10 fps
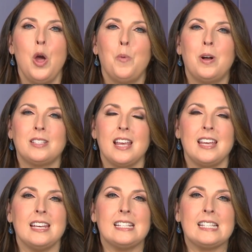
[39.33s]
while
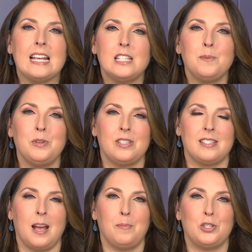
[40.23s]
taking sensible
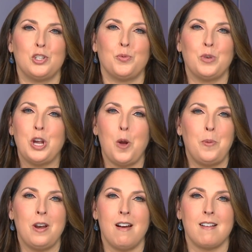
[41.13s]
steps to
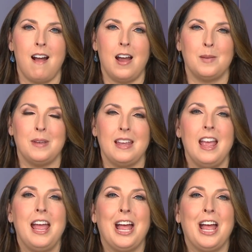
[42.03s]
reopen our economy